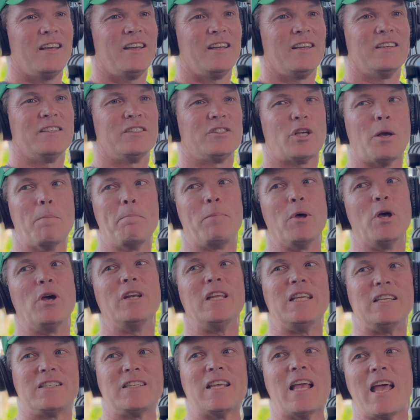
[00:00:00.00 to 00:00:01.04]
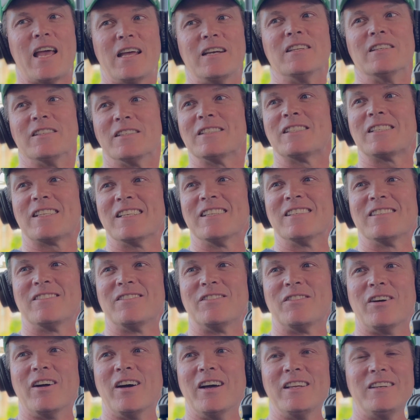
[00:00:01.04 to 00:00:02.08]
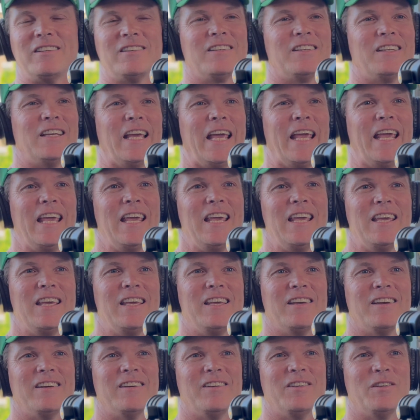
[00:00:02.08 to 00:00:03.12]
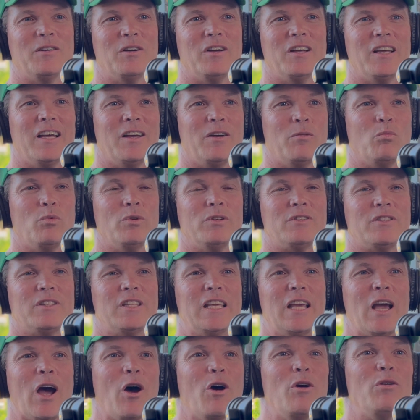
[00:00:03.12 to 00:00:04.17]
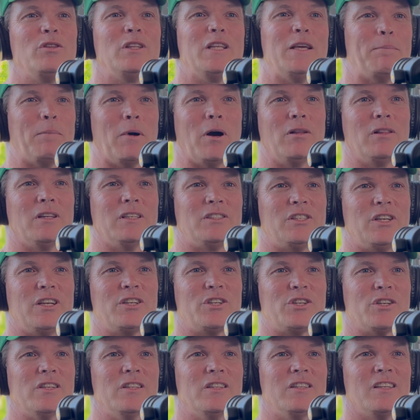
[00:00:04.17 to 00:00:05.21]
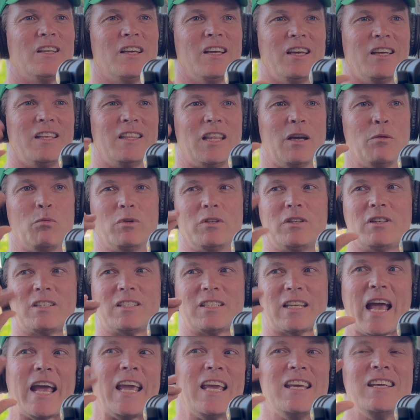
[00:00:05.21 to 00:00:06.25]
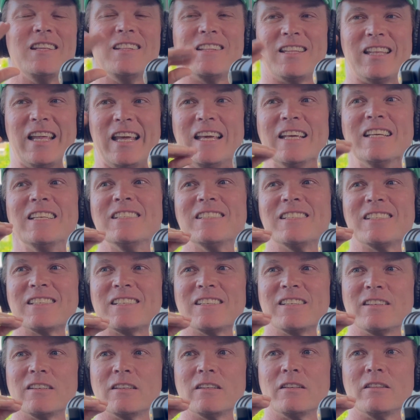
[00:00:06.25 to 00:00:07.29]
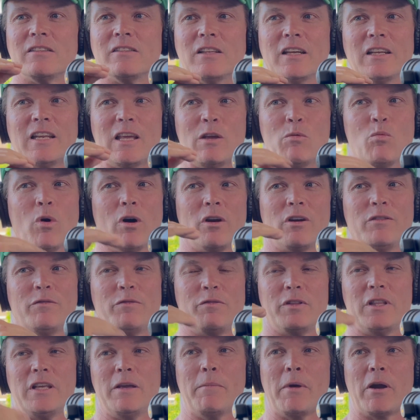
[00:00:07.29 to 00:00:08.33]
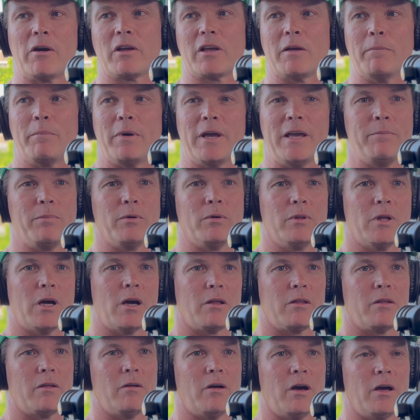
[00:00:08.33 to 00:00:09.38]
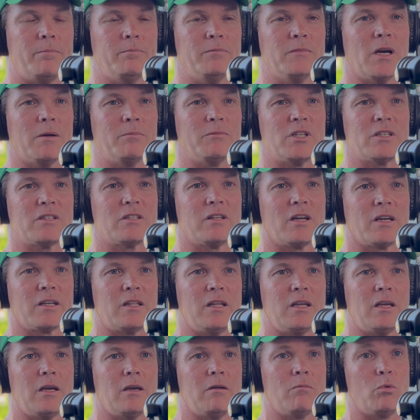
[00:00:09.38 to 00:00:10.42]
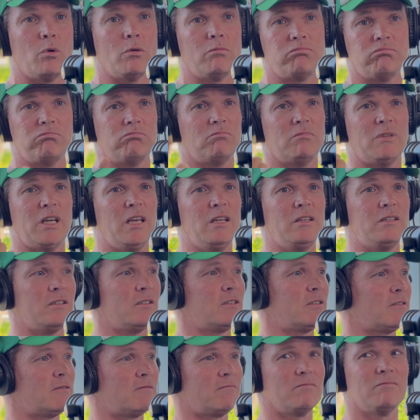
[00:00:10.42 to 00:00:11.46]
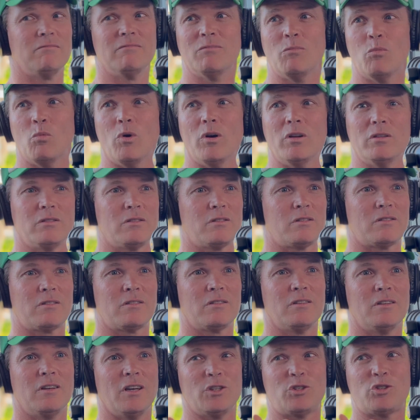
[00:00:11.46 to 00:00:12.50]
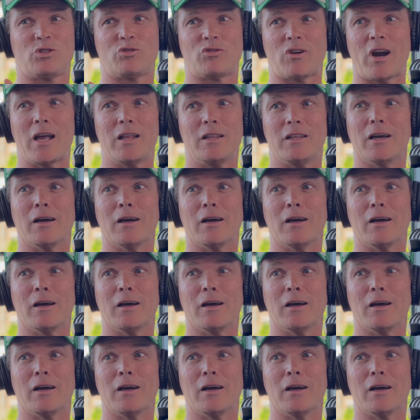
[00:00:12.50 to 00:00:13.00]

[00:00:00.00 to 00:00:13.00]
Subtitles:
So Bernie Sanders, right? He was the only politician that was saying things that he wanted for the American people. I'm just like thinking, well, he just wants Australia